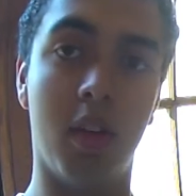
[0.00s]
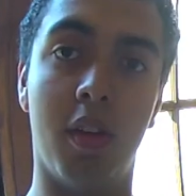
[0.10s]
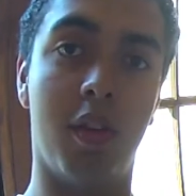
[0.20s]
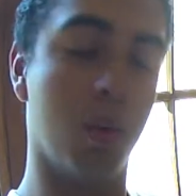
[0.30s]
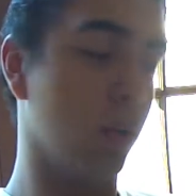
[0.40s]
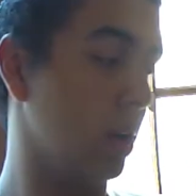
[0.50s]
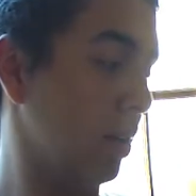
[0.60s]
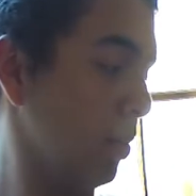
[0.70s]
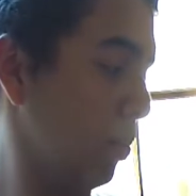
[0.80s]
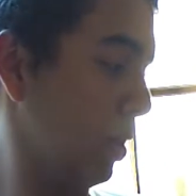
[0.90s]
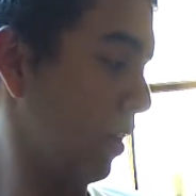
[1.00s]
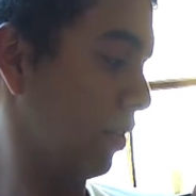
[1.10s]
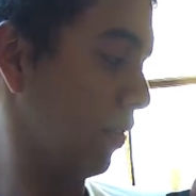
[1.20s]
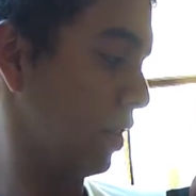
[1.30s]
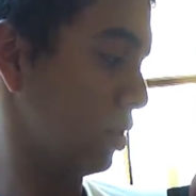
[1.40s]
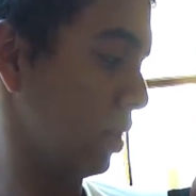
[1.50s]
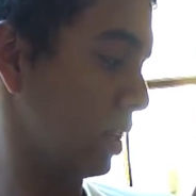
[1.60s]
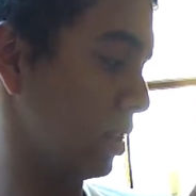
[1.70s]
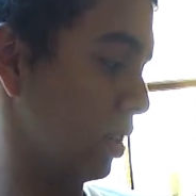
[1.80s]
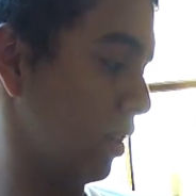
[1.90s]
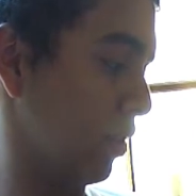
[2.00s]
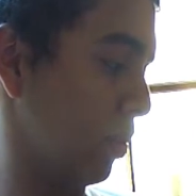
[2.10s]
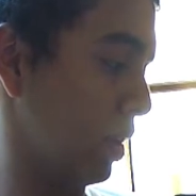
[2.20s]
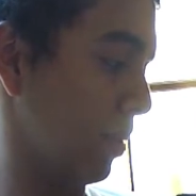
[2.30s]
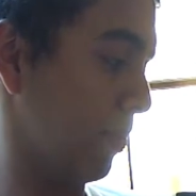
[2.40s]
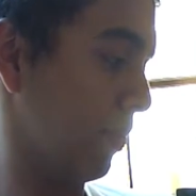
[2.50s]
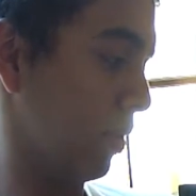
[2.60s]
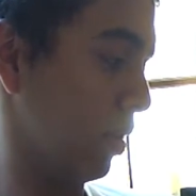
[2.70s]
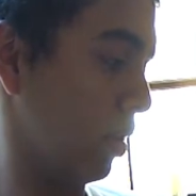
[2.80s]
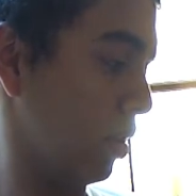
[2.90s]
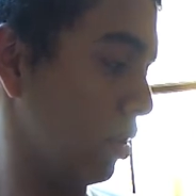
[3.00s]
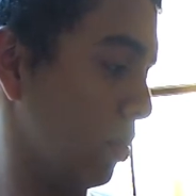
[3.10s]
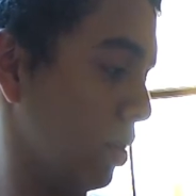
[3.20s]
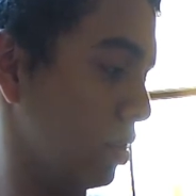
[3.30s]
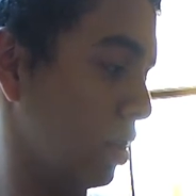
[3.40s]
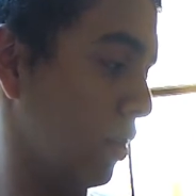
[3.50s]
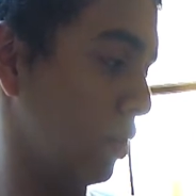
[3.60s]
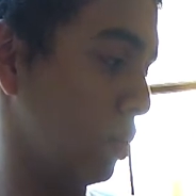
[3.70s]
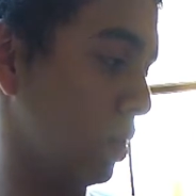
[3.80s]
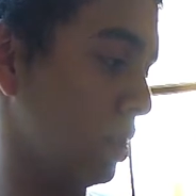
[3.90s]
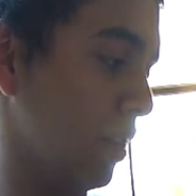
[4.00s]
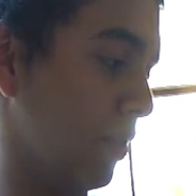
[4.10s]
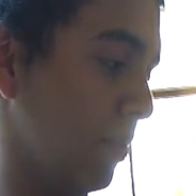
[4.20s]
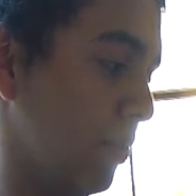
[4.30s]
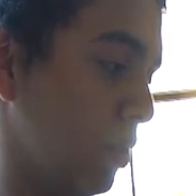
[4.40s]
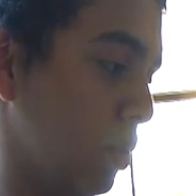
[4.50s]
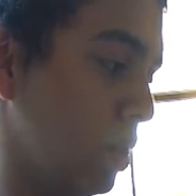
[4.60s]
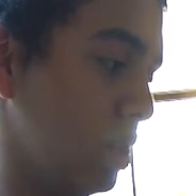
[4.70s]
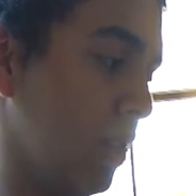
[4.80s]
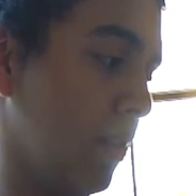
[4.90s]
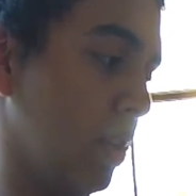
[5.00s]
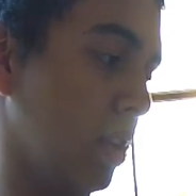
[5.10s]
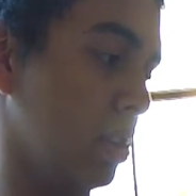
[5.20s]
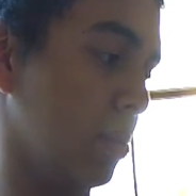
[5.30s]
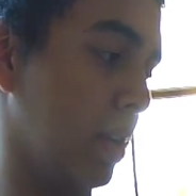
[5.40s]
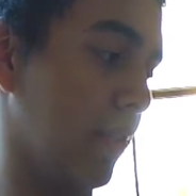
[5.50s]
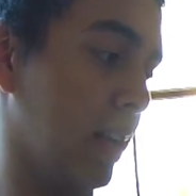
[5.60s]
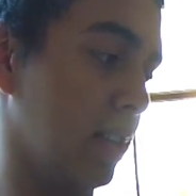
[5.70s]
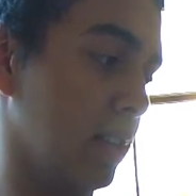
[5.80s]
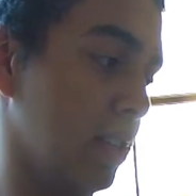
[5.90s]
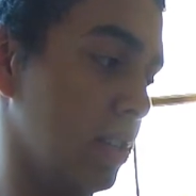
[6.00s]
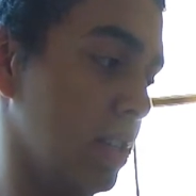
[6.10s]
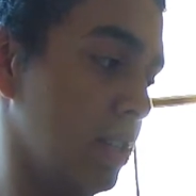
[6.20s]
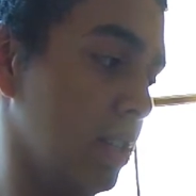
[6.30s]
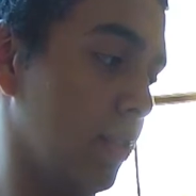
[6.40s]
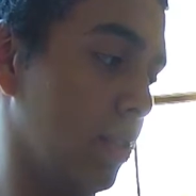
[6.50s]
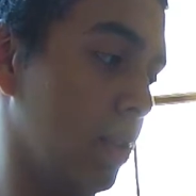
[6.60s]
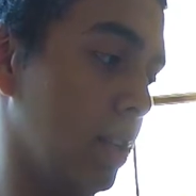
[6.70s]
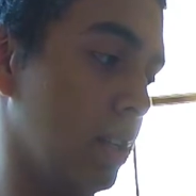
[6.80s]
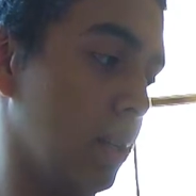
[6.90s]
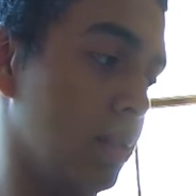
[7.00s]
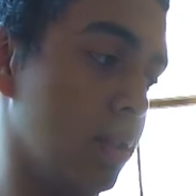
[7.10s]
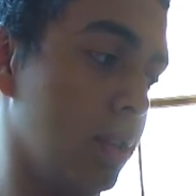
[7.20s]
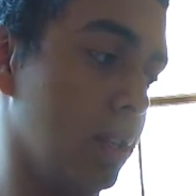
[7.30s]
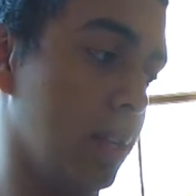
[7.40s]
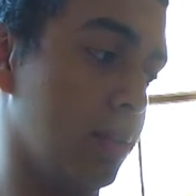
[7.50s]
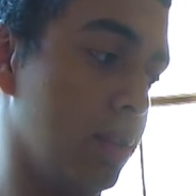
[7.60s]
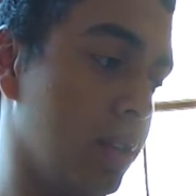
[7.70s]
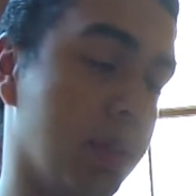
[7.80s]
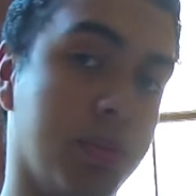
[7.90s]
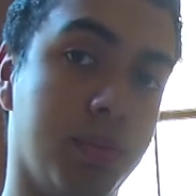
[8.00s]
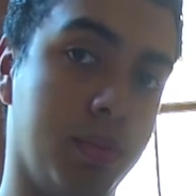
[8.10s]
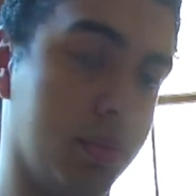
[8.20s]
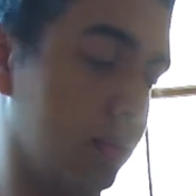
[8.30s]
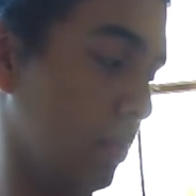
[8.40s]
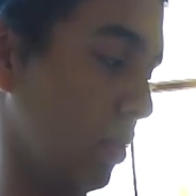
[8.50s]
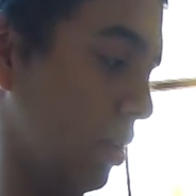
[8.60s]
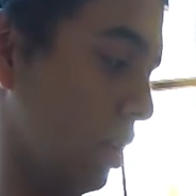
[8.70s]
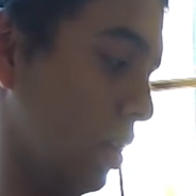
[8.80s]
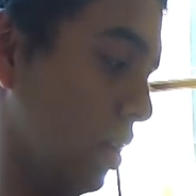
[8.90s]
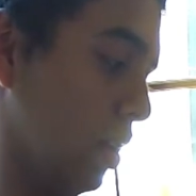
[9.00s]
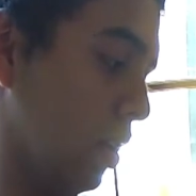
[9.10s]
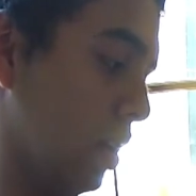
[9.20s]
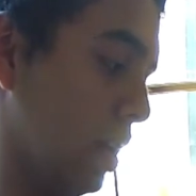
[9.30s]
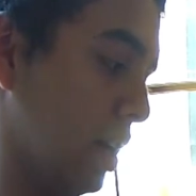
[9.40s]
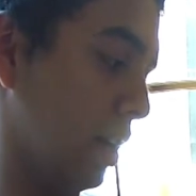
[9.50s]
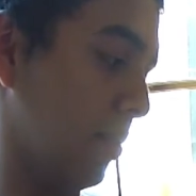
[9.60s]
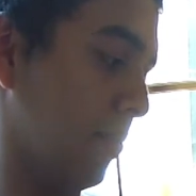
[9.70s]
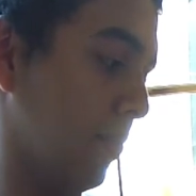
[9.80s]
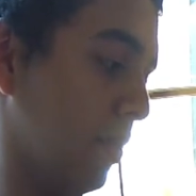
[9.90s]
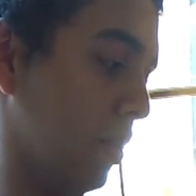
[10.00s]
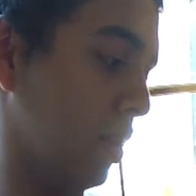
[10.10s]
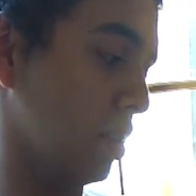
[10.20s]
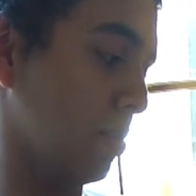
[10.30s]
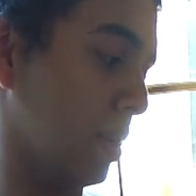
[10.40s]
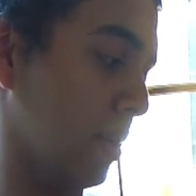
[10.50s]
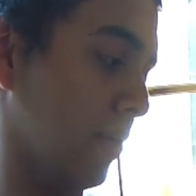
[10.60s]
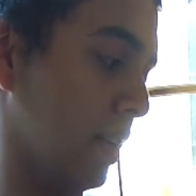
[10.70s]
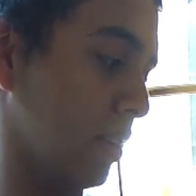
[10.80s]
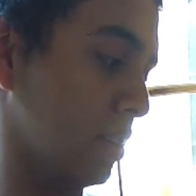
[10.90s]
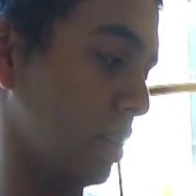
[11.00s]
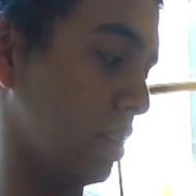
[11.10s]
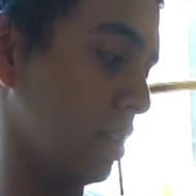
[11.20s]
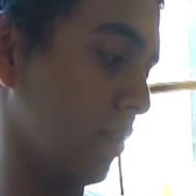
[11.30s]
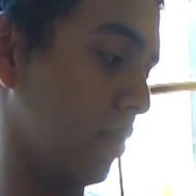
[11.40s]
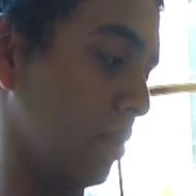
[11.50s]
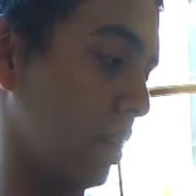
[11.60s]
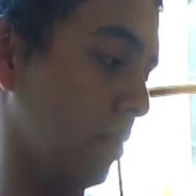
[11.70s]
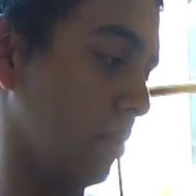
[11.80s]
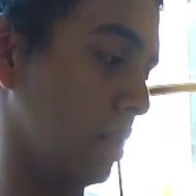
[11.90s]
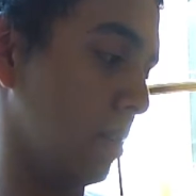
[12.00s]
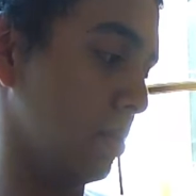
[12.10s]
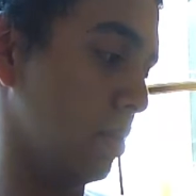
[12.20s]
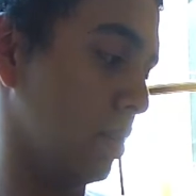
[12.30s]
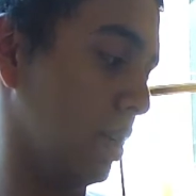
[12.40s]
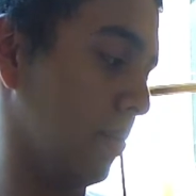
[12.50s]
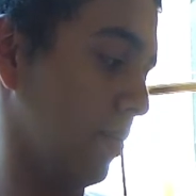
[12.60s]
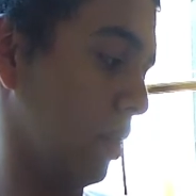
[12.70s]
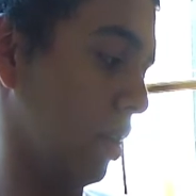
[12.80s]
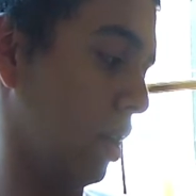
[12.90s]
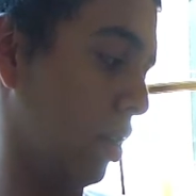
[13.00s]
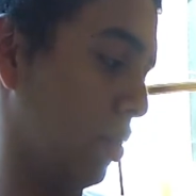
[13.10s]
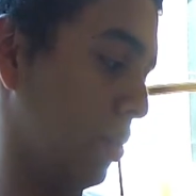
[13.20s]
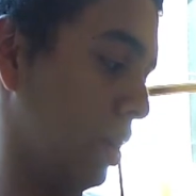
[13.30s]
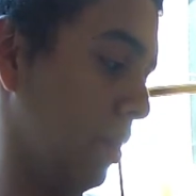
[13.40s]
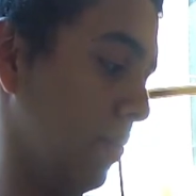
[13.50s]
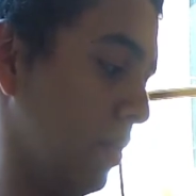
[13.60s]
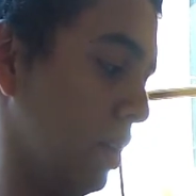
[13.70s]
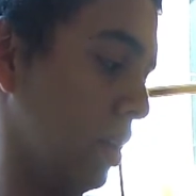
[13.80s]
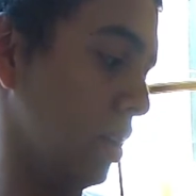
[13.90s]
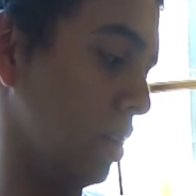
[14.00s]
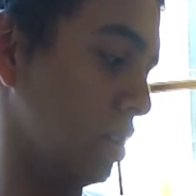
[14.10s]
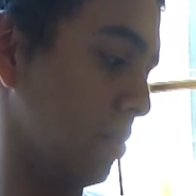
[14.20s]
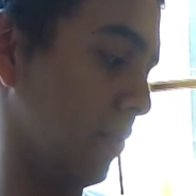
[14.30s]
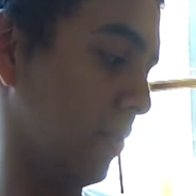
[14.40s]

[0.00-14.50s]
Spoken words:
For 1, we have to visualize it a different way. So we're going to start off with 27. 27 is the prime factorization of 3 times 3 times 3. 9 is the prime factorization of 3 times 3, and 3 is a